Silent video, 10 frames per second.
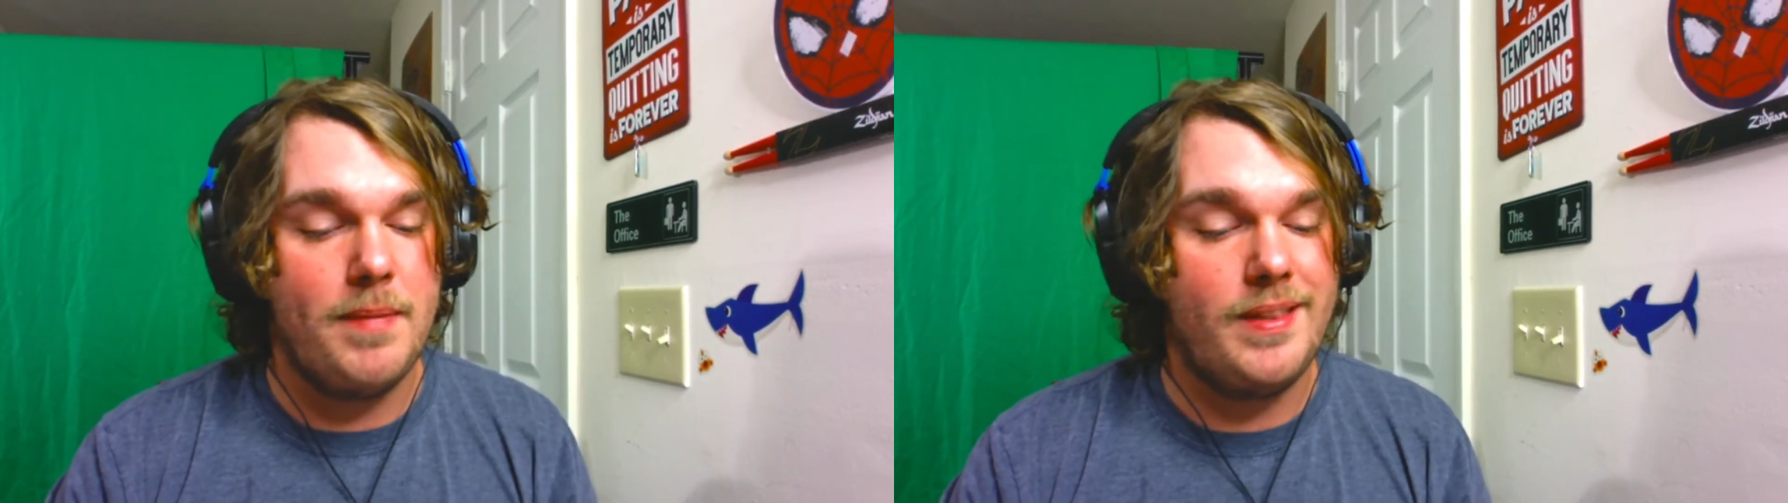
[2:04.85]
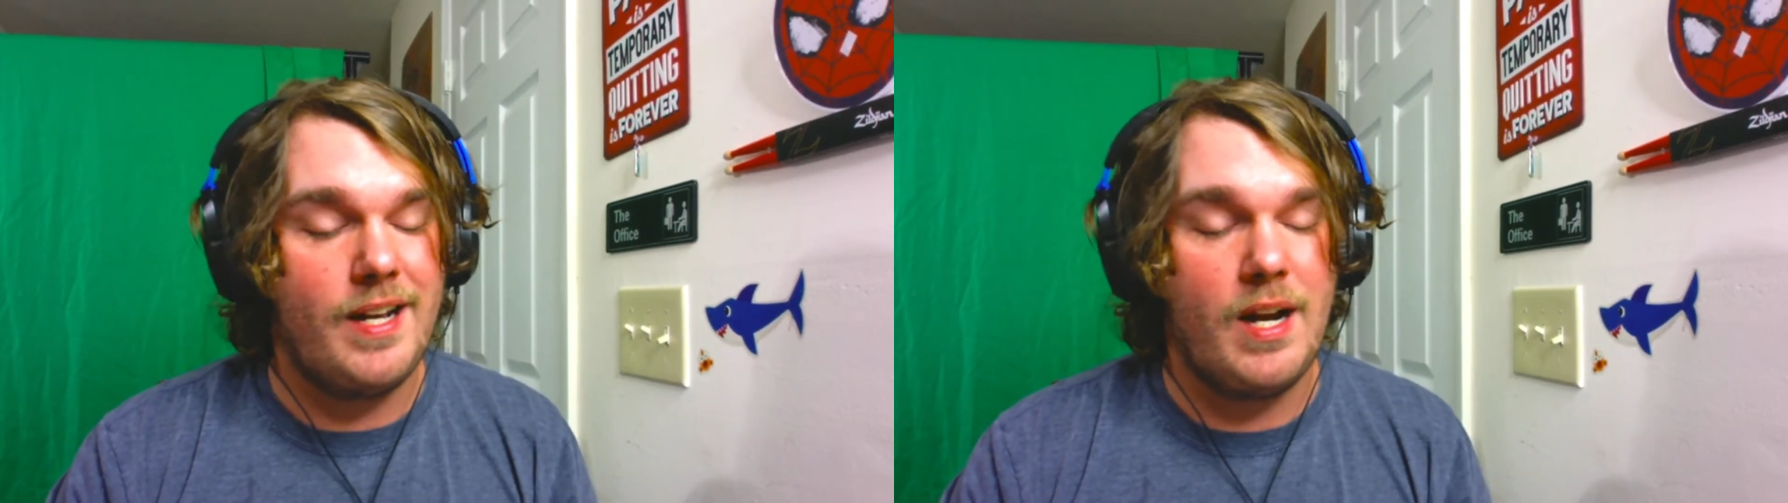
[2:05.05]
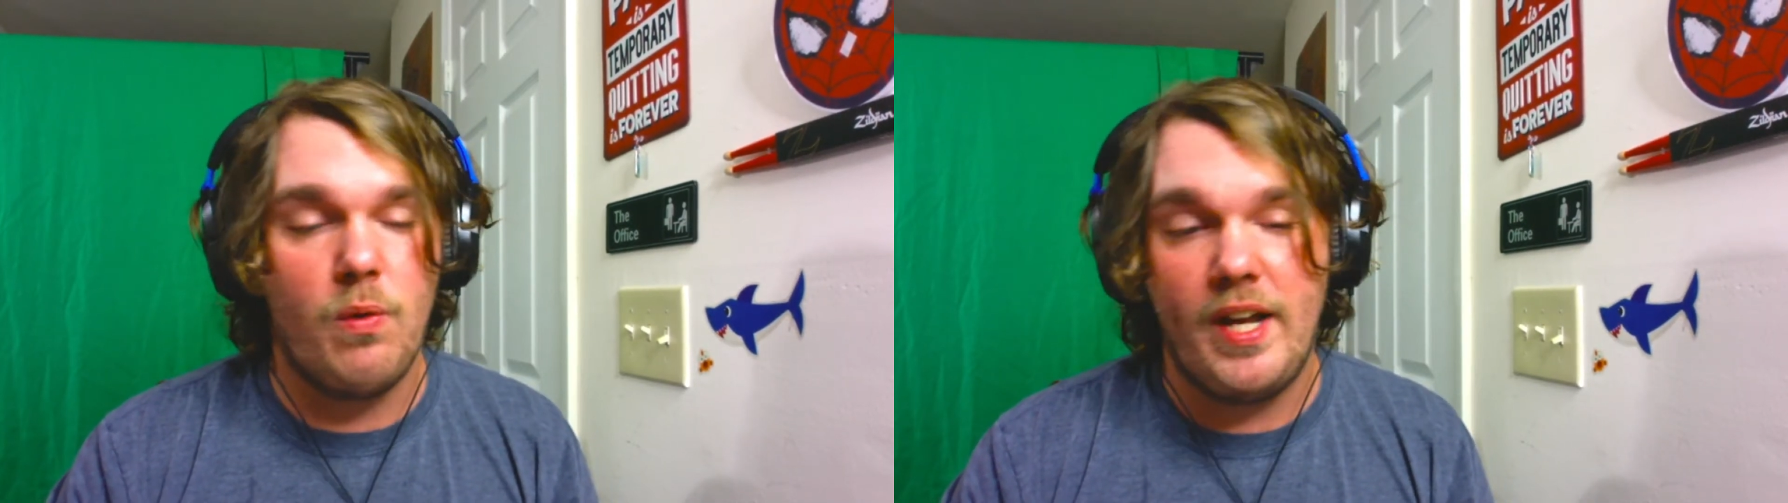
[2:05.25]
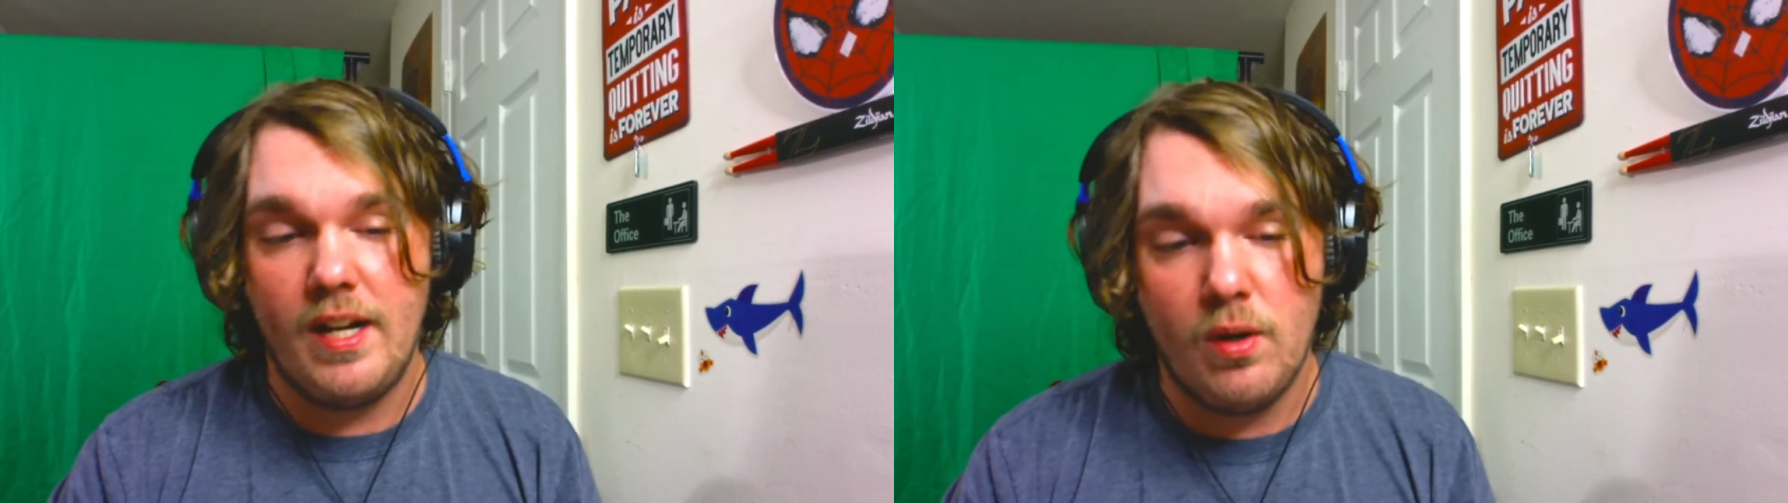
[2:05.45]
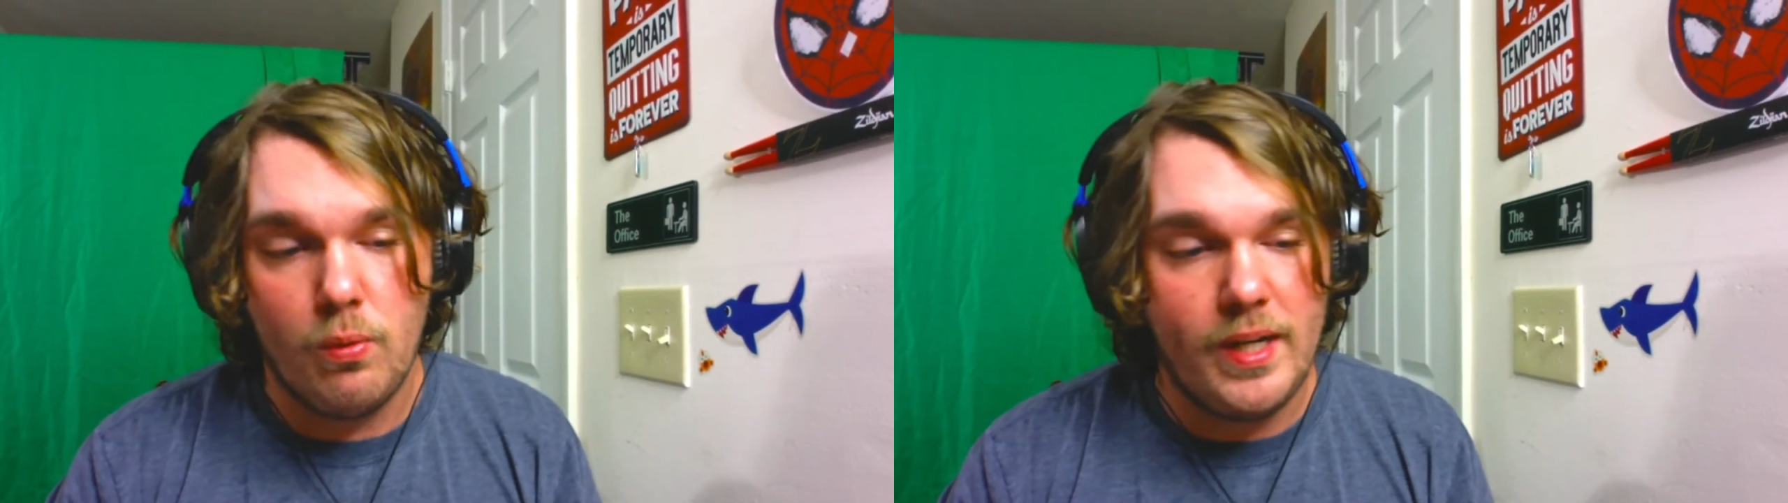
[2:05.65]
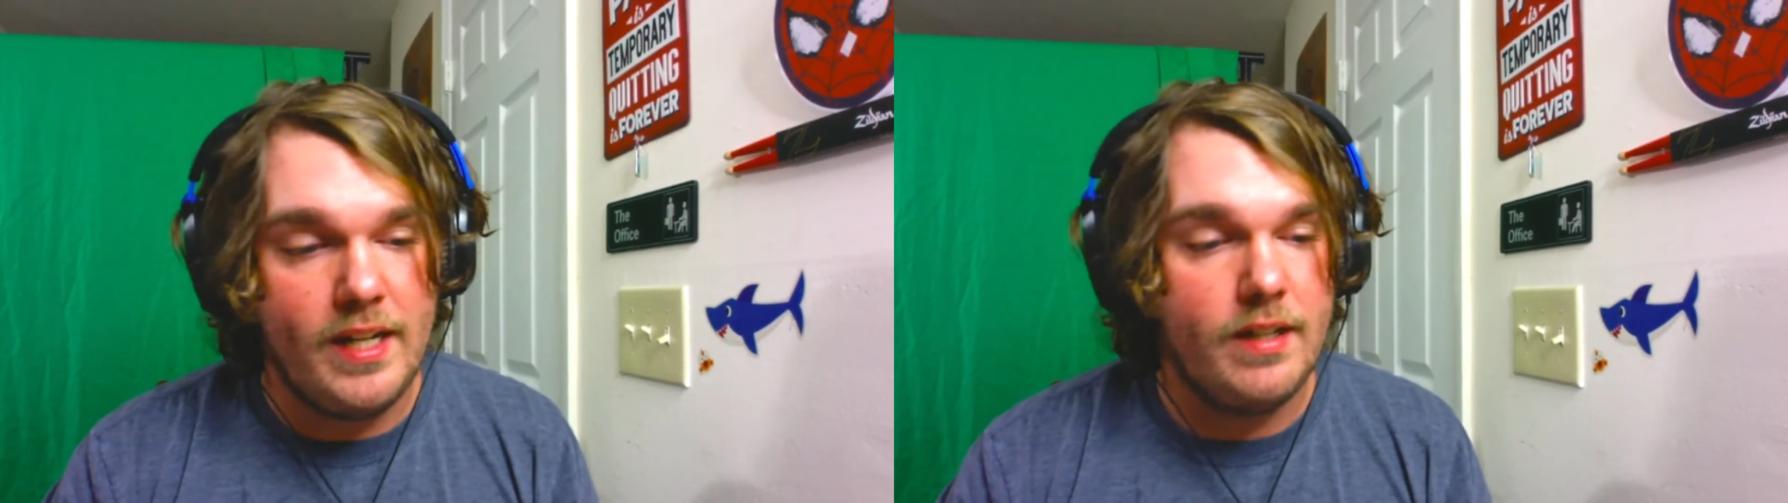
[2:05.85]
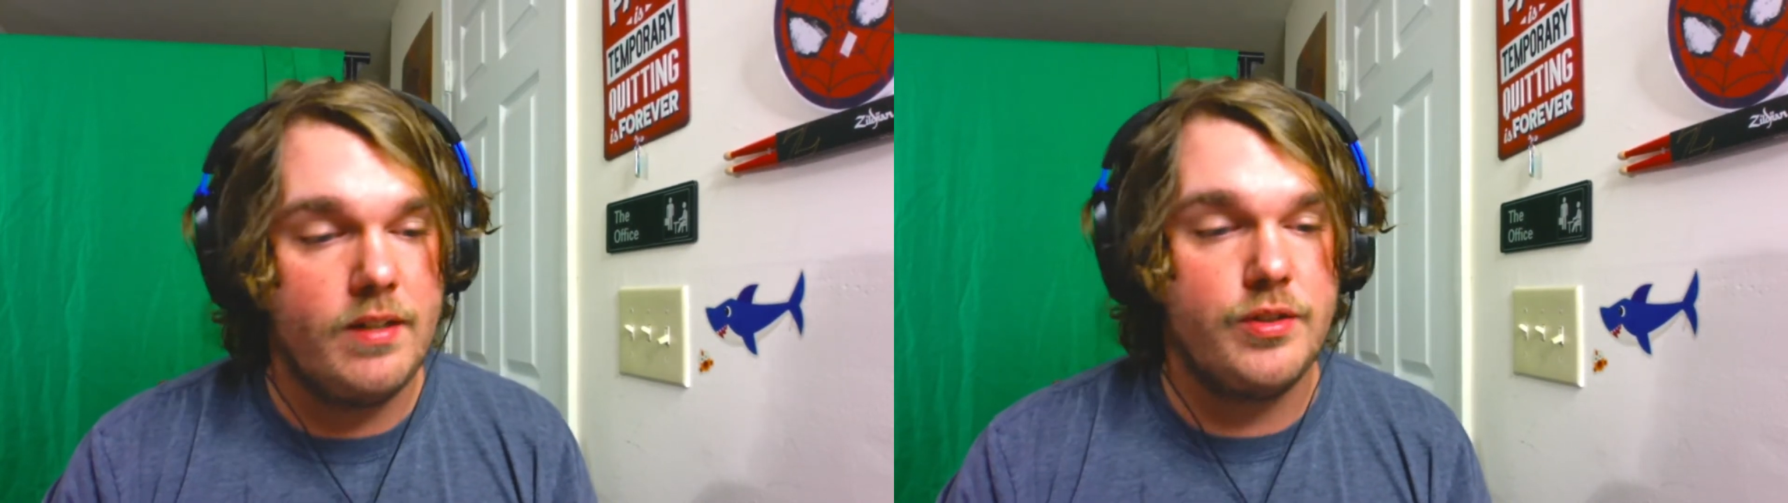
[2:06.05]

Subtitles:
and then I waited a week,